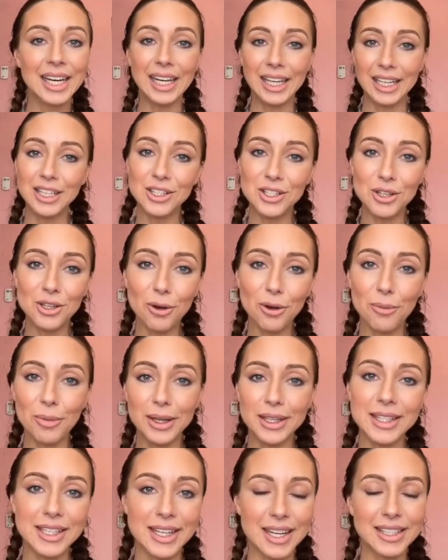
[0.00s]
into your
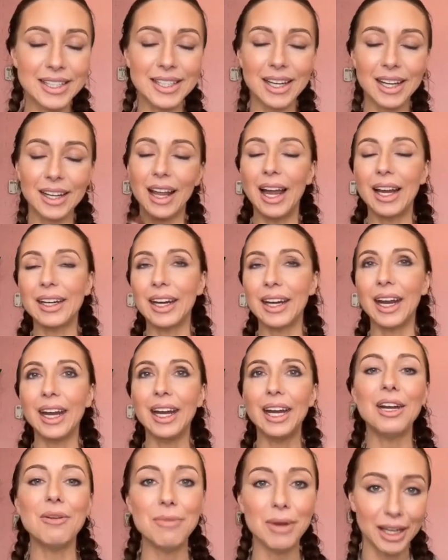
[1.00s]
business, like
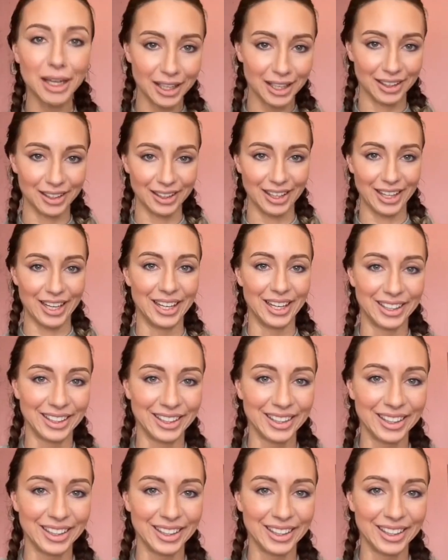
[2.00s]
immediately.